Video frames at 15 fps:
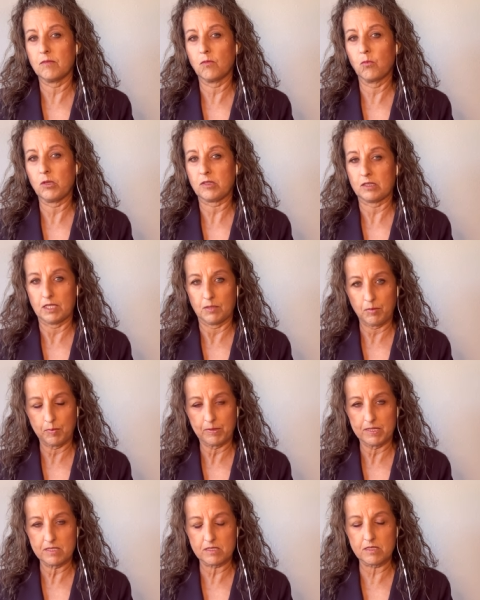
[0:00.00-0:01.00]
with the lumber
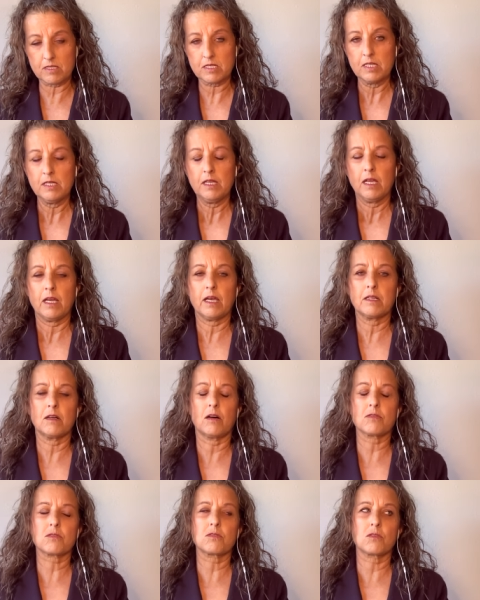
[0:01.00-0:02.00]
prices, and
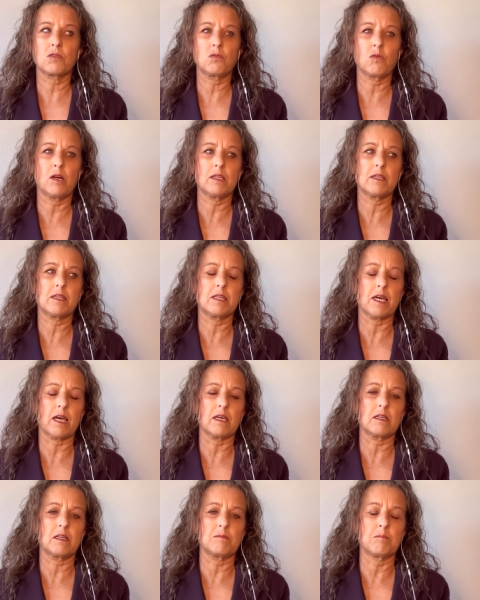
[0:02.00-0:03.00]
also the one
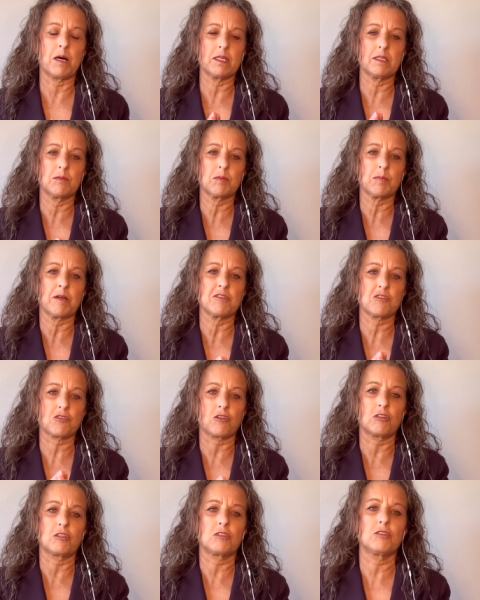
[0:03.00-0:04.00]
that my lumber prices
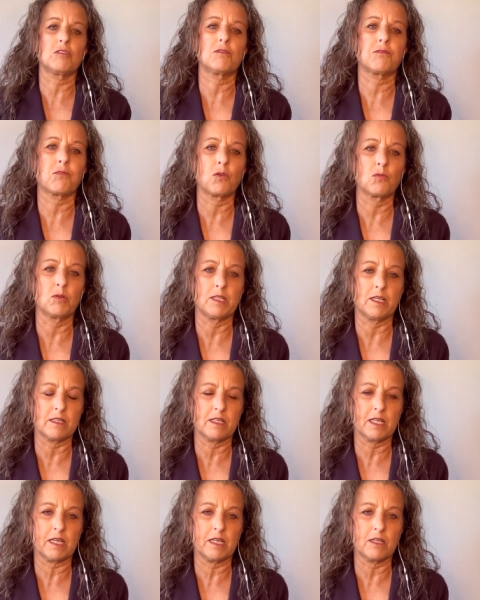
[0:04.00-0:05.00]
are a good forward
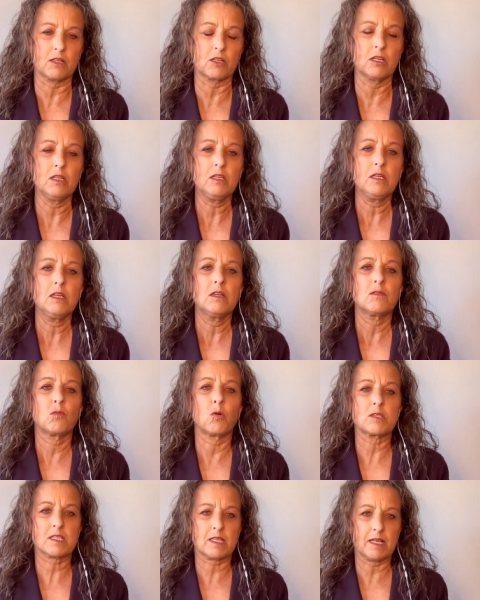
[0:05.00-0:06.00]
indicator
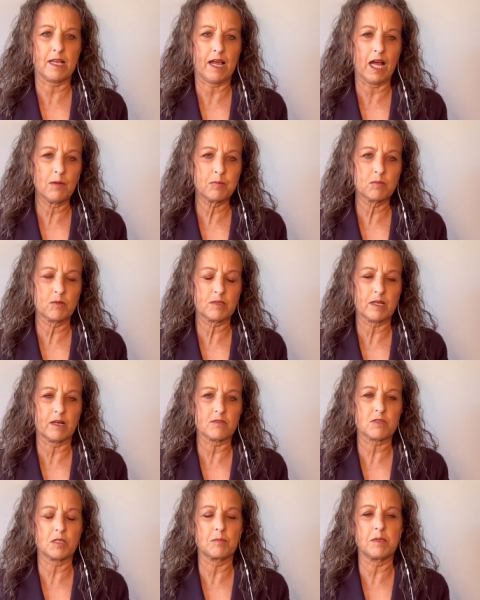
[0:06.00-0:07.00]
what's going to happen with
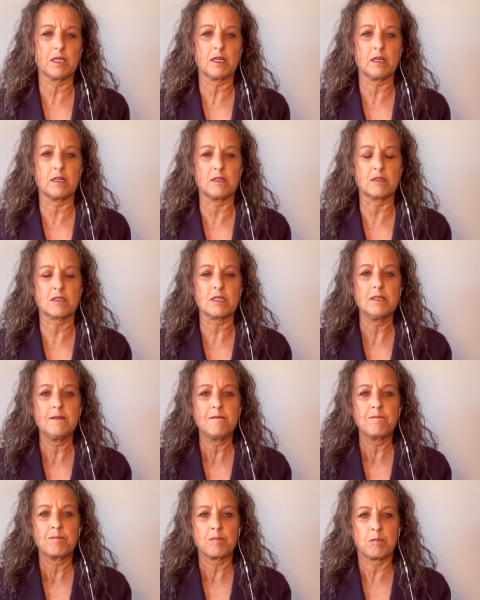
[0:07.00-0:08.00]
housing, because
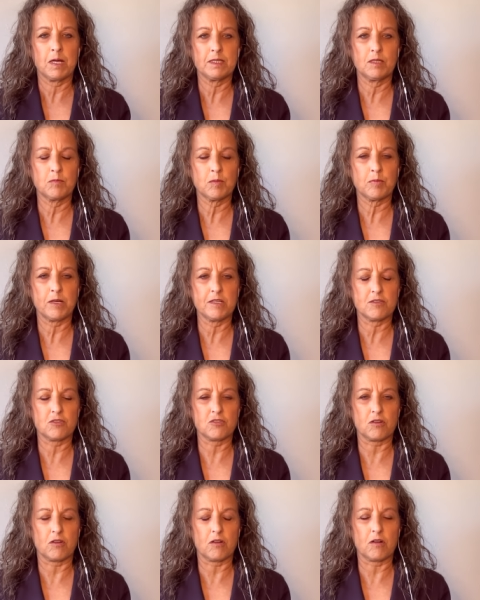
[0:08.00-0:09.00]
my lumber
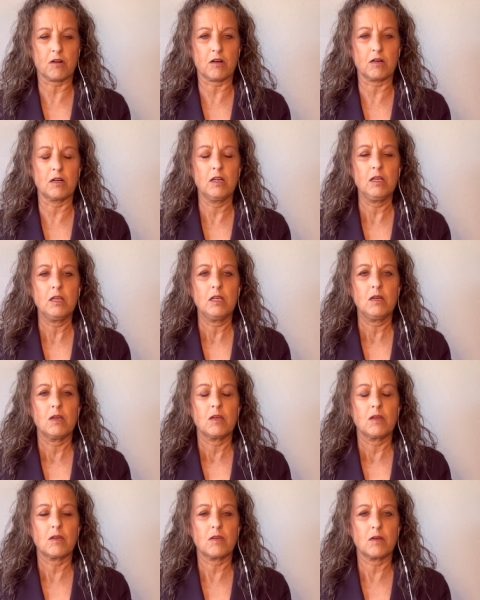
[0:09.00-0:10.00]
prices are
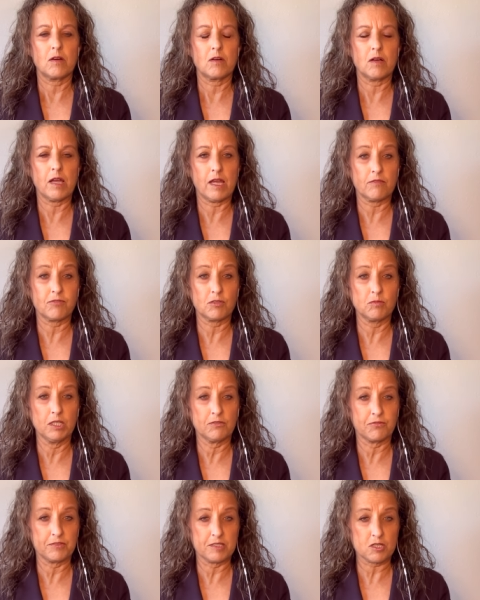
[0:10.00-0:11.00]
every
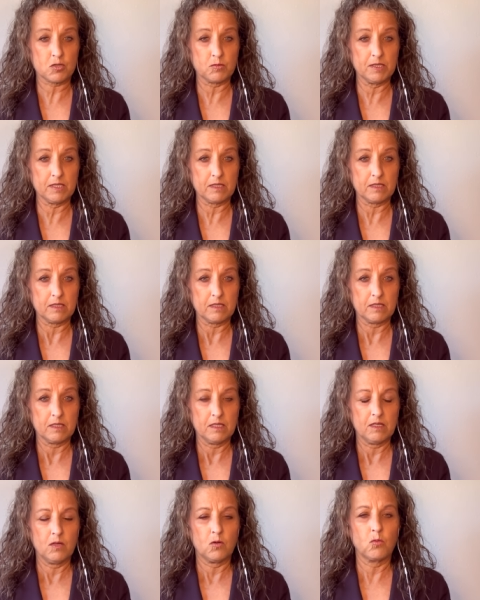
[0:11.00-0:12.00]
week for this week,
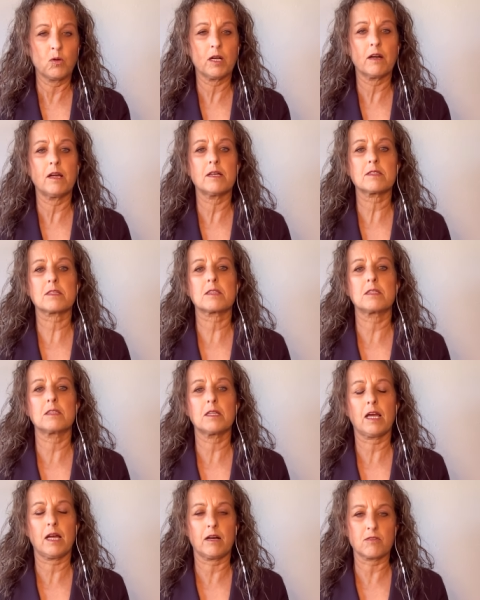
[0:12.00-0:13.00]
whereas
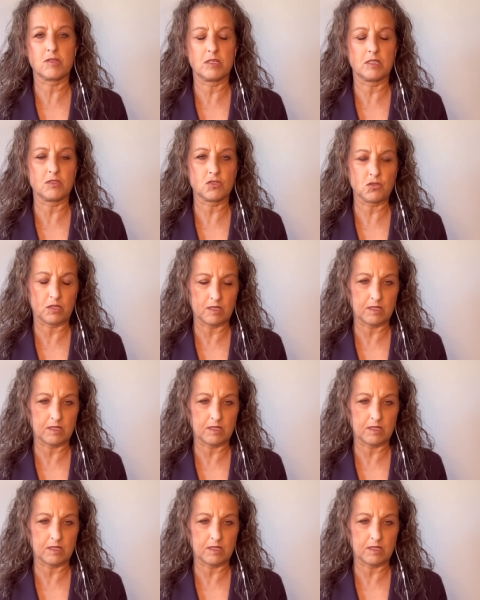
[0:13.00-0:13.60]
the housing is